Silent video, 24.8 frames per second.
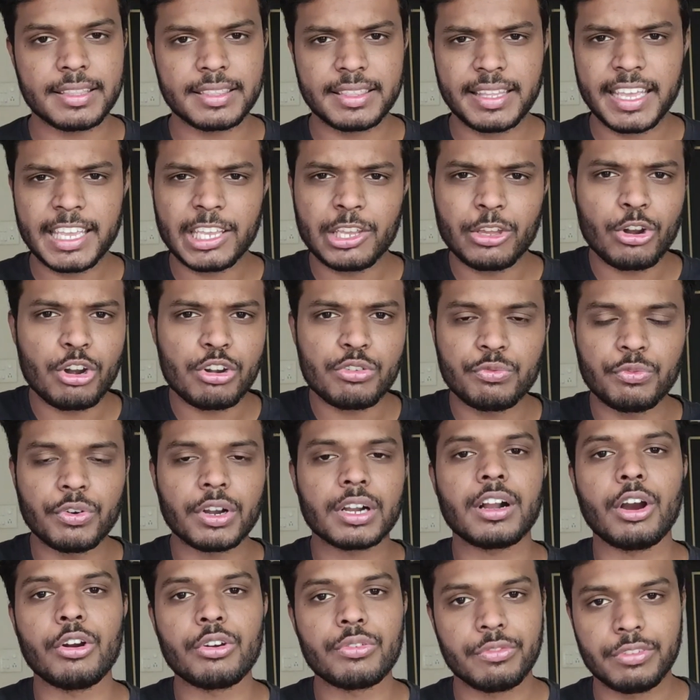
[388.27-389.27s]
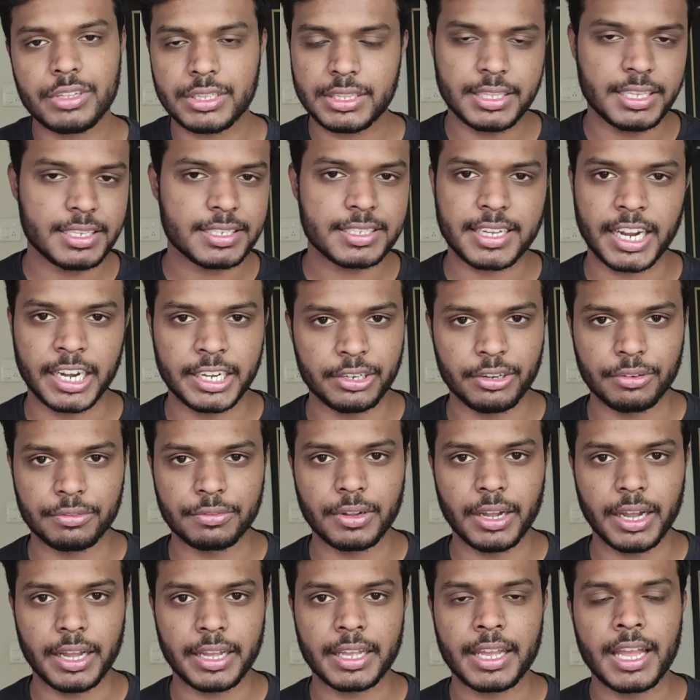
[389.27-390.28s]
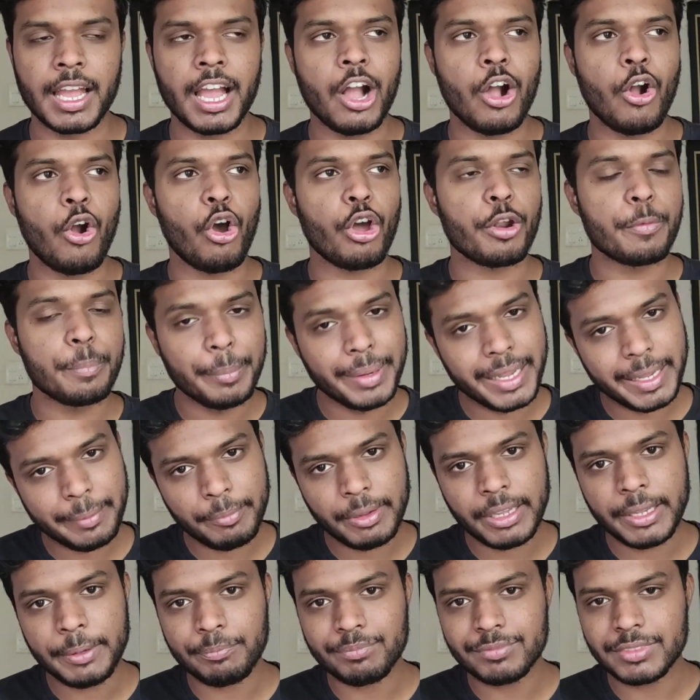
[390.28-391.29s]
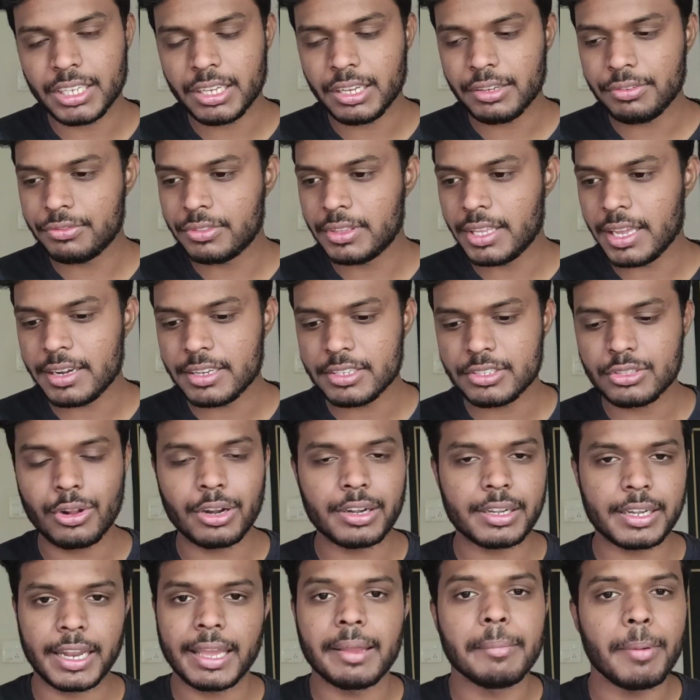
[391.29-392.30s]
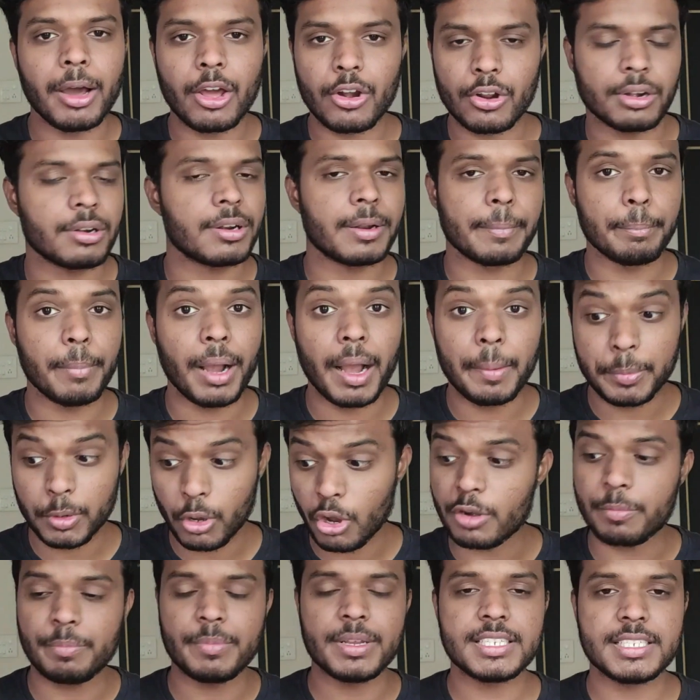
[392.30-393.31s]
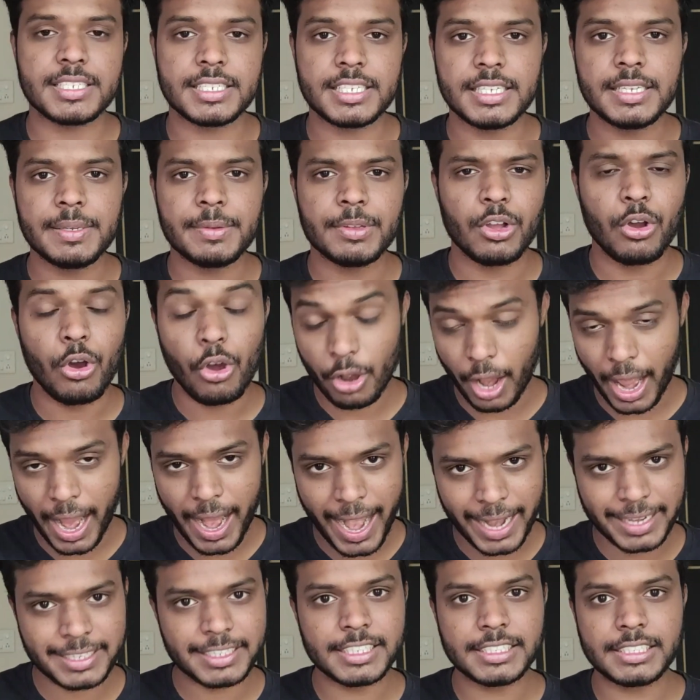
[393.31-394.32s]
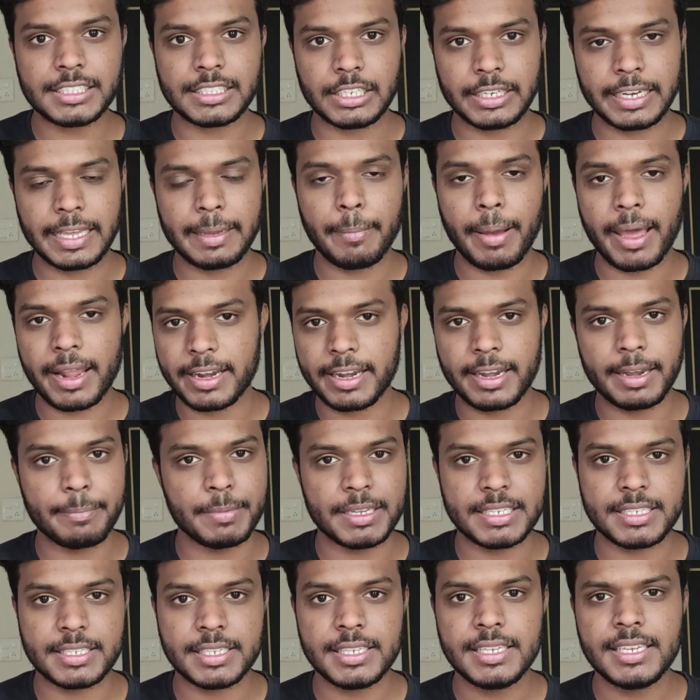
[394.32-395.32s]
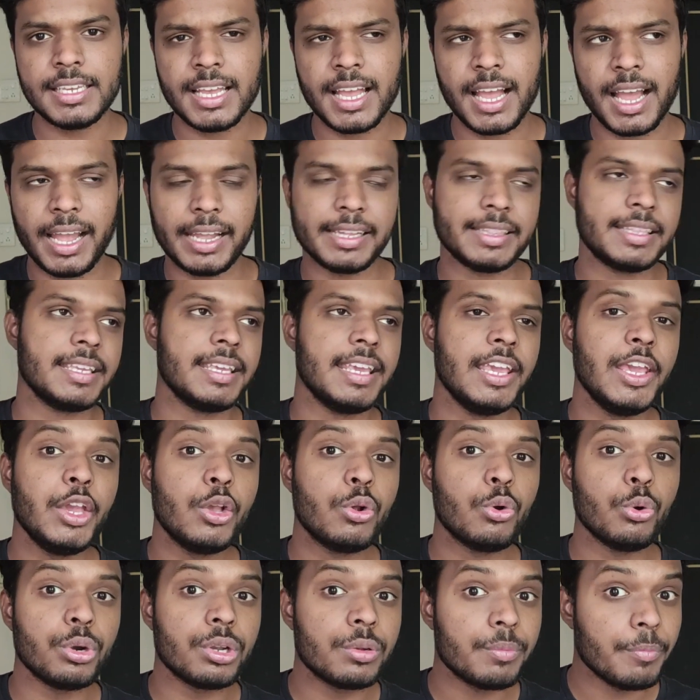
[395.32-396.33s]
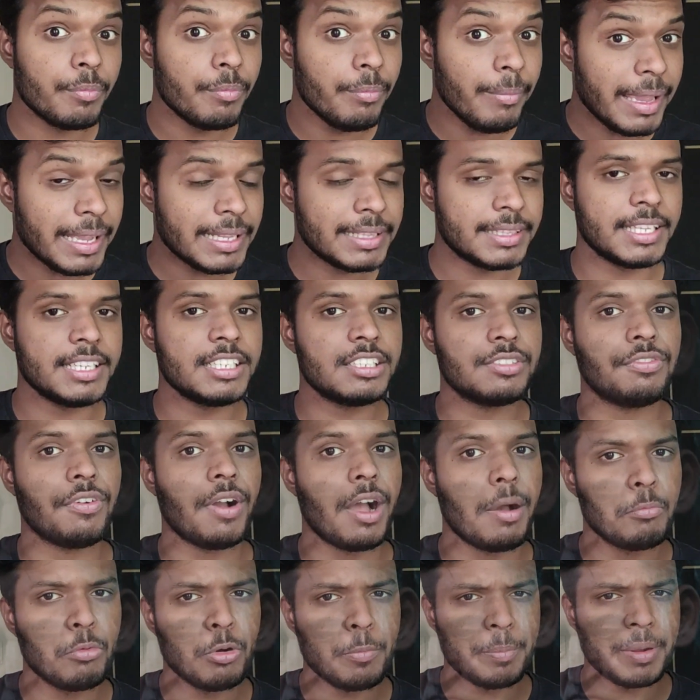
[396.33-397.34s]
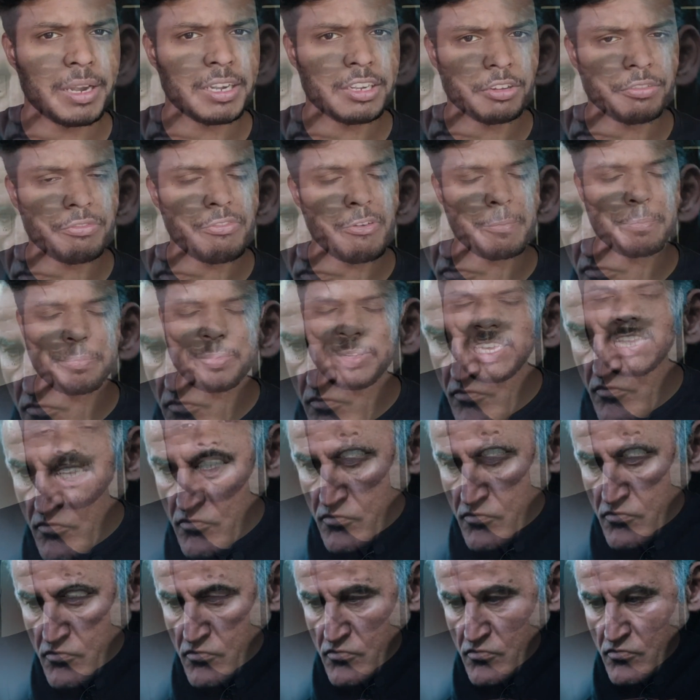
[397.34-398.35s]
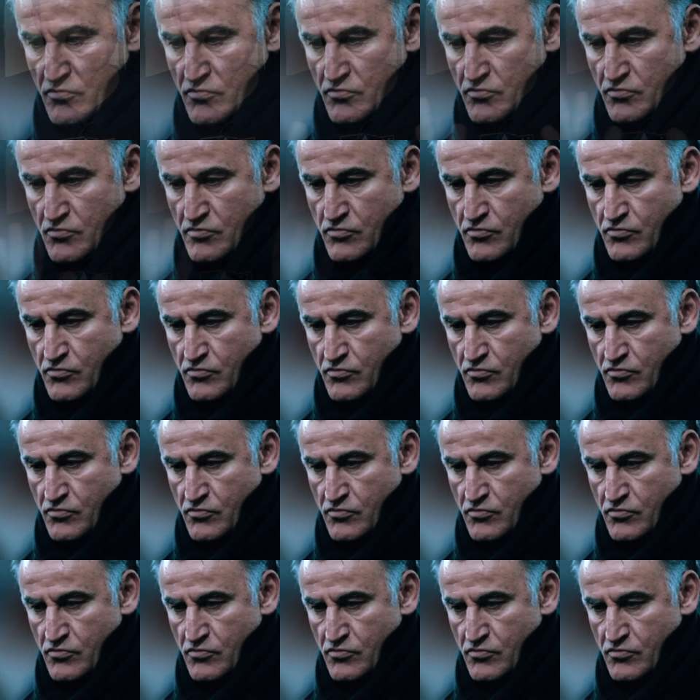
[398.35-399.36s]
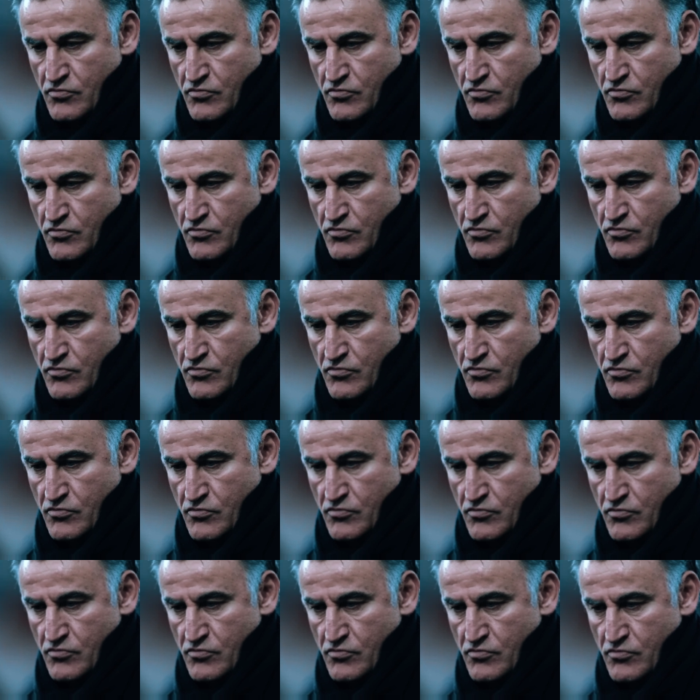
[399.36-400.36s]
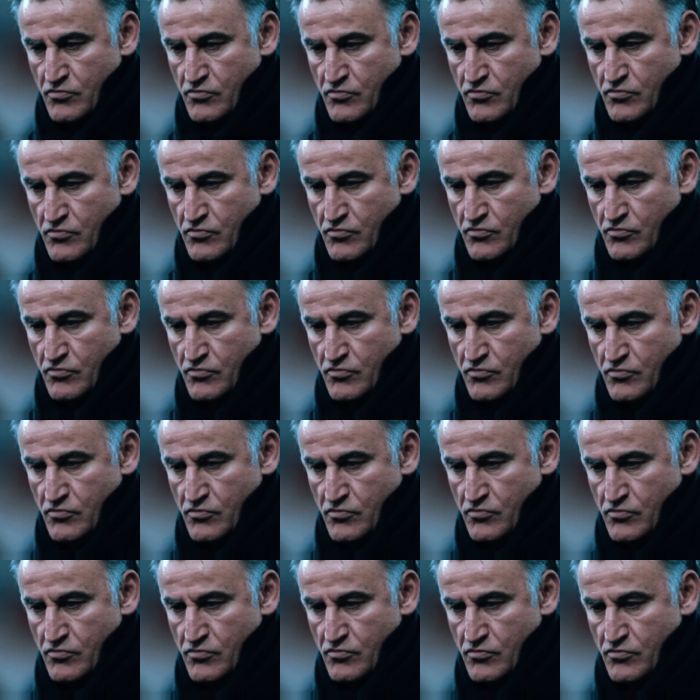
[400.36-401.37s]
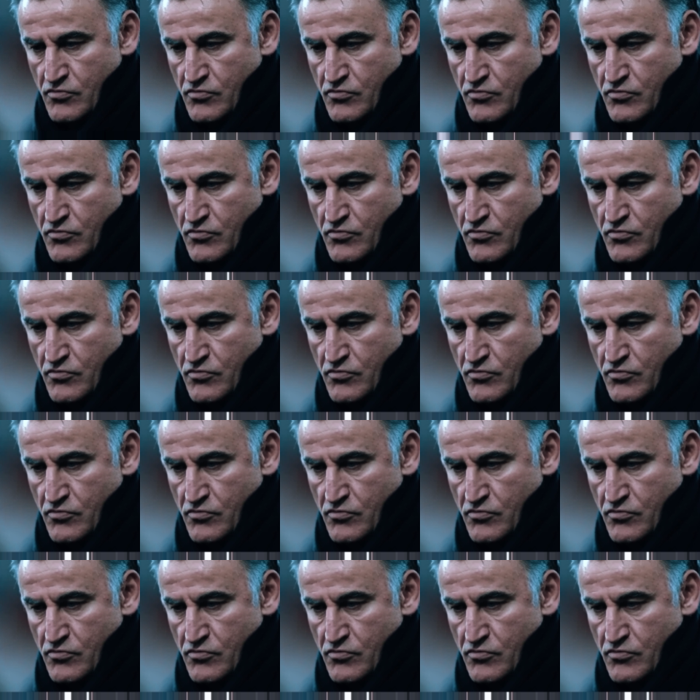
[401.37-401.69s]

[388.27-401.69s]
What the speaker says: that they cannot work out with this kind of guy. Or maybe if there is not Neymar or Mbappe or Messi, or at least Neymar and Messi, I think he could make things far more better for PSG, but still that's the other case. But still, given what he had